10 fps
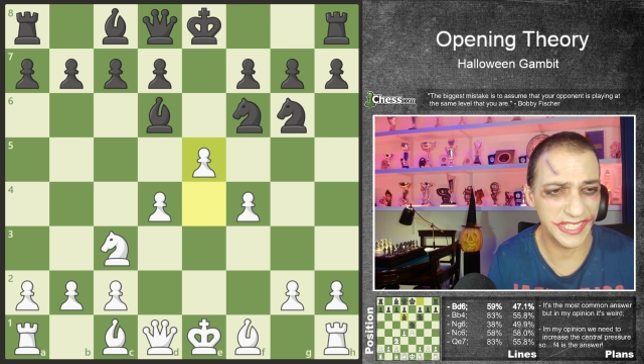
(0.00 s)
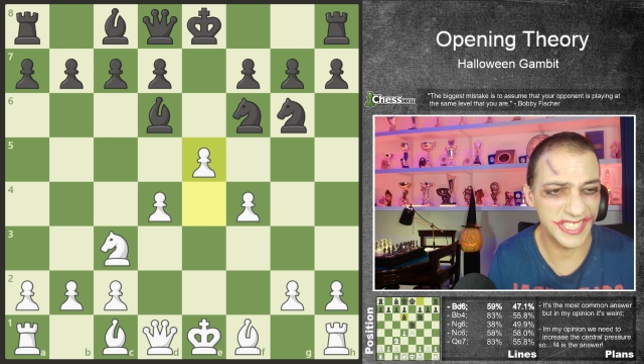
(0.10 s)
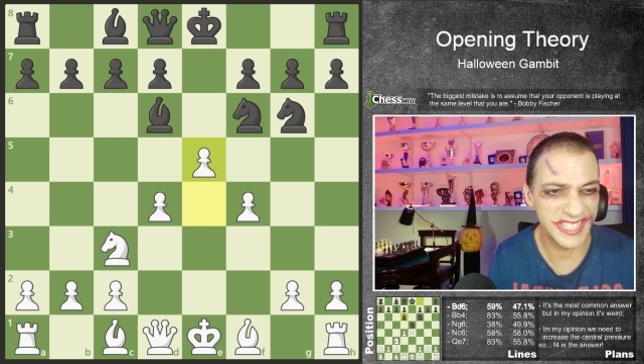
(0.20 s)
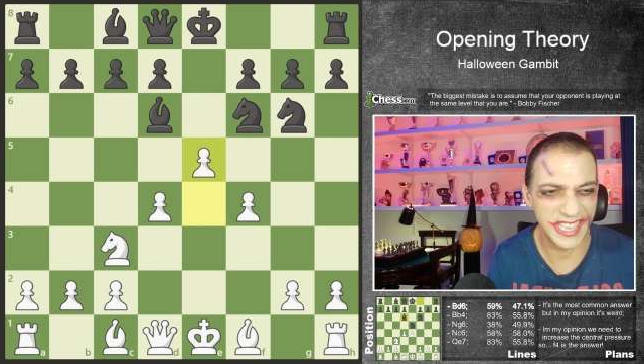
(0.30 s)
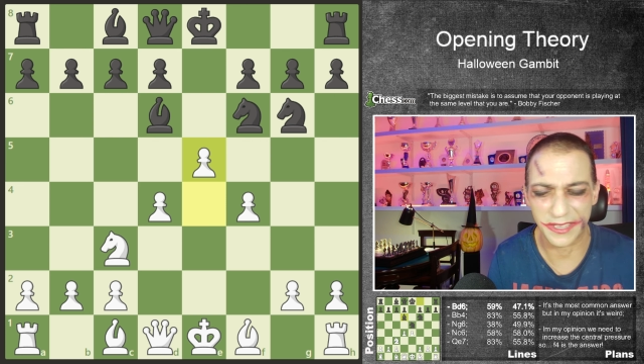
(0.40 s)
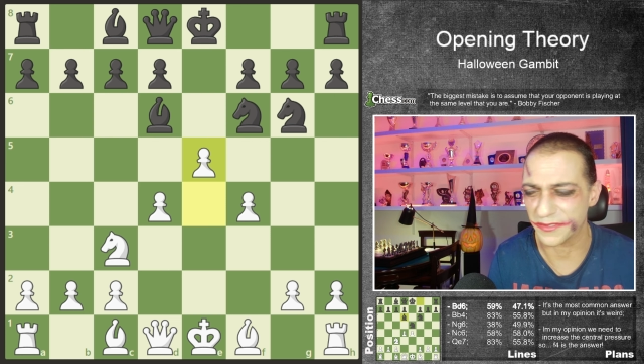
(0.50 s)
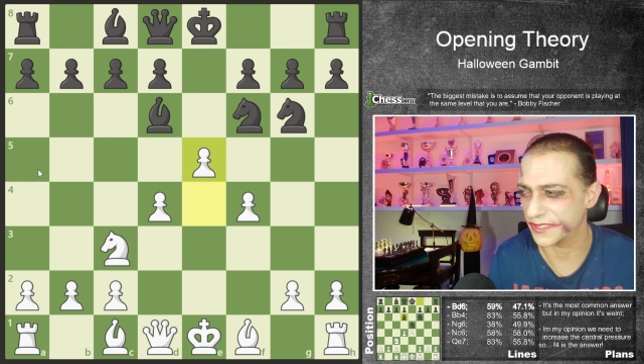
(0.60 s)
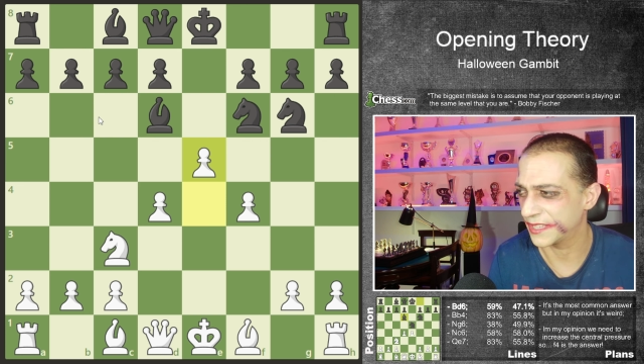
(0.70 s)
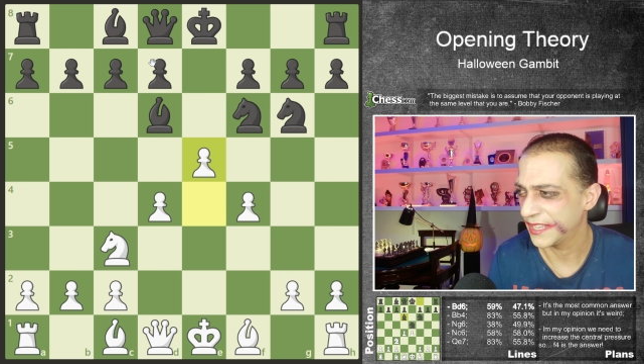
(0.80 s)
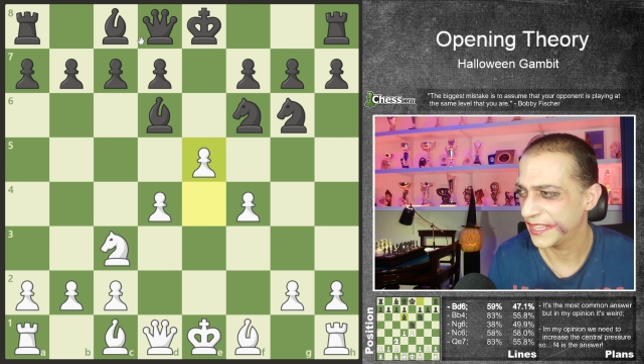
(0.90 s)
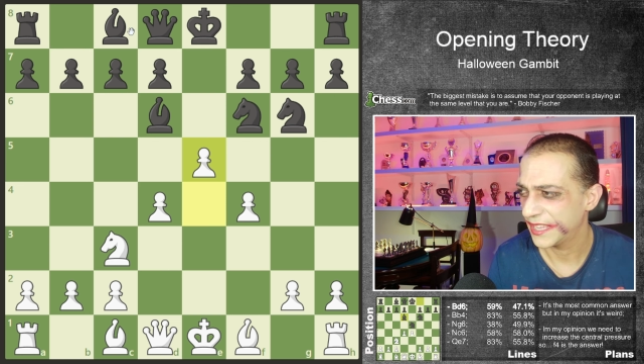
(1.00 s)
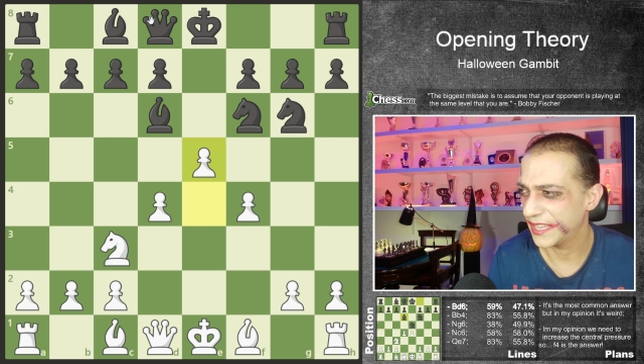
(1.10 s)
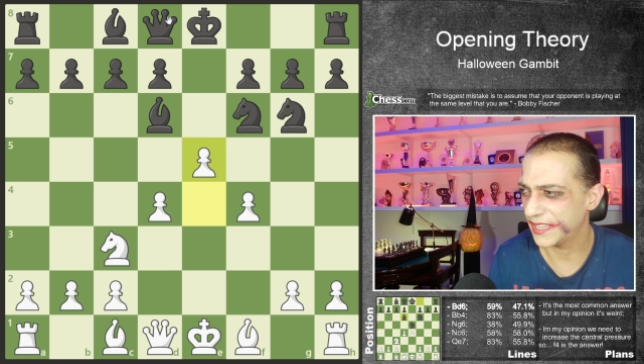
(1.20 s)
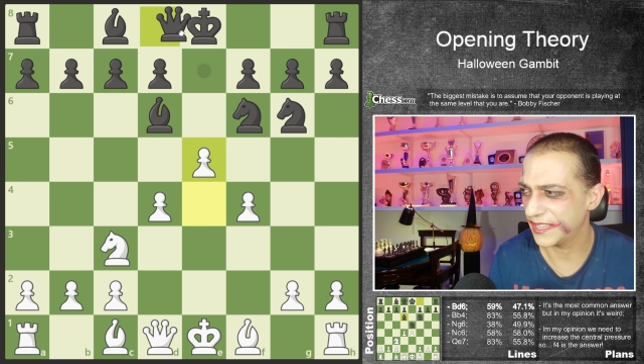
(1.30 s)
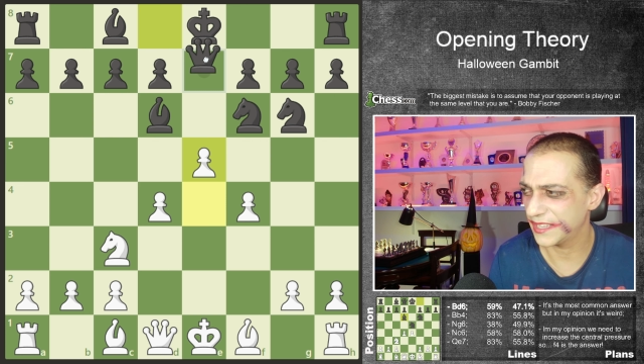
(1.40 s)
e7,
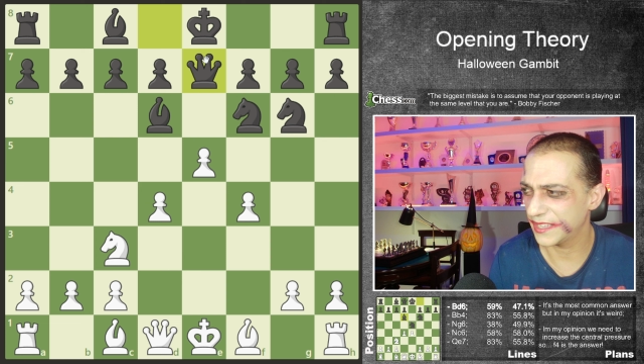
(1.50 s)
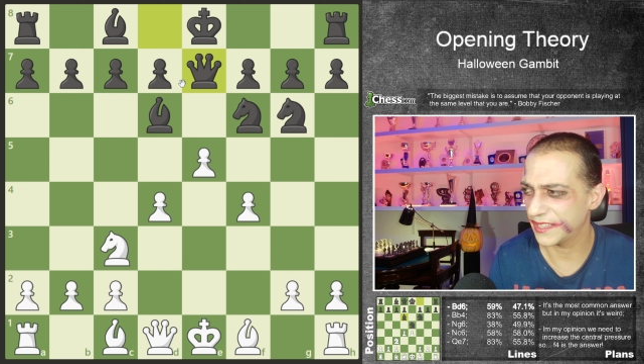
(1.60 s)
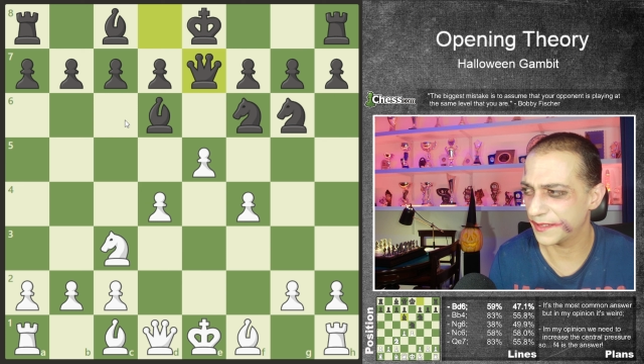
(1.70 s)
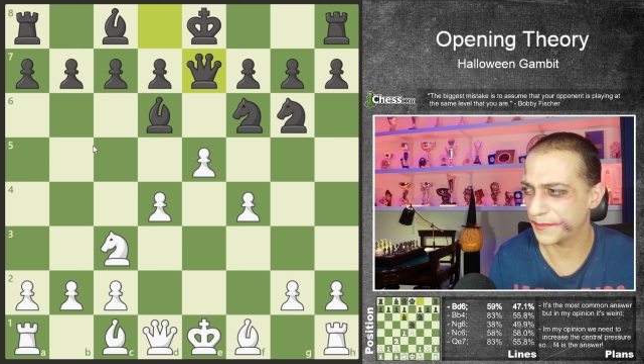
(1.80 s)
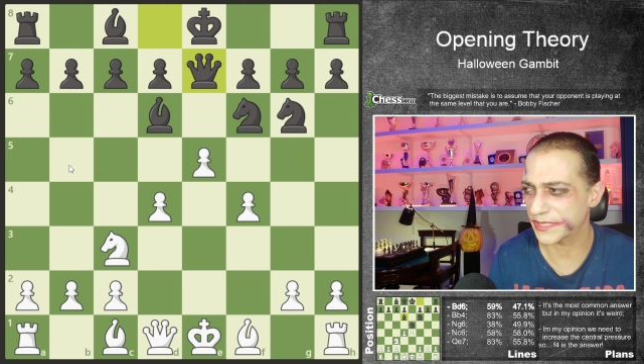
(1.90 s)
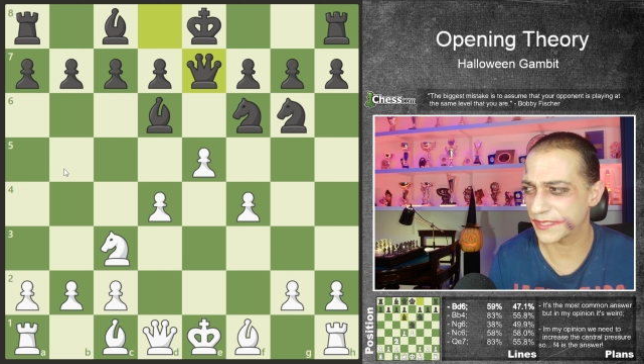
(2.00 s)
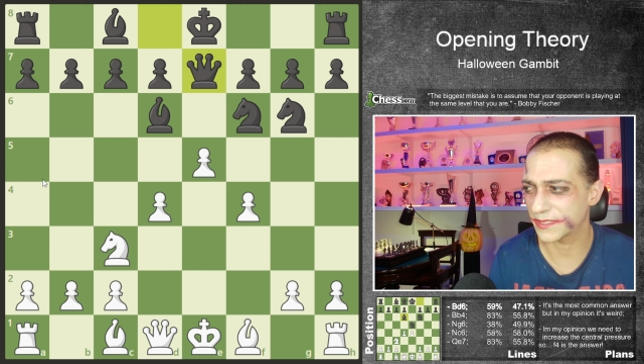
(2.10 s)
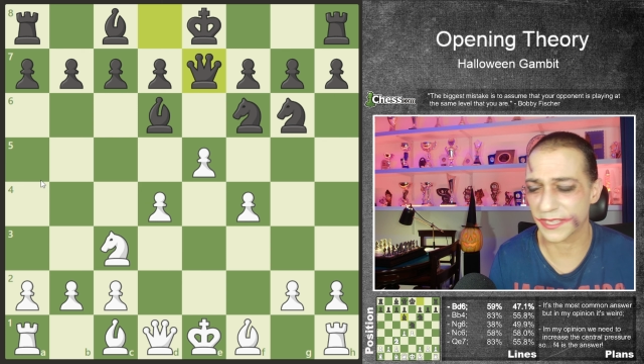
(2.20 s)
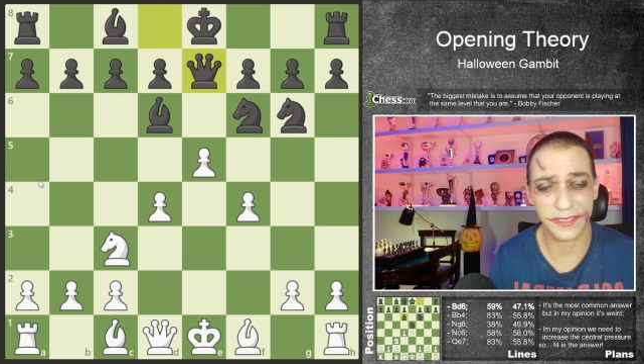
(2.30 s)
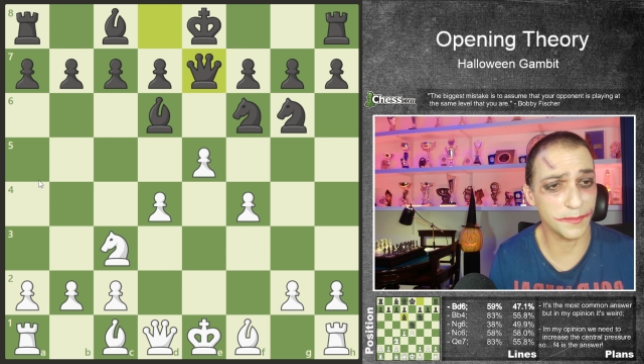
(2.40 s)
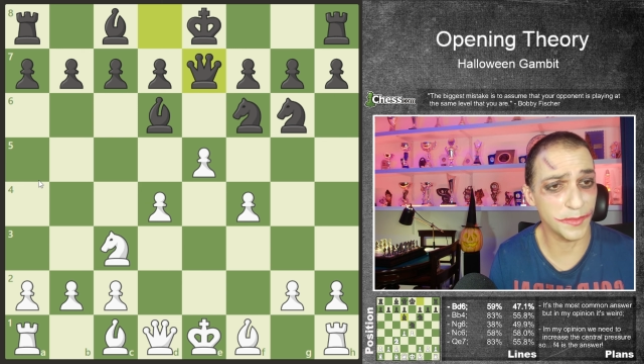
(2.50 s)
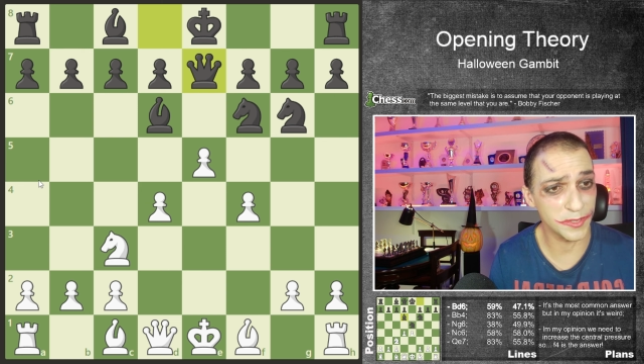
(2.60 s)
but the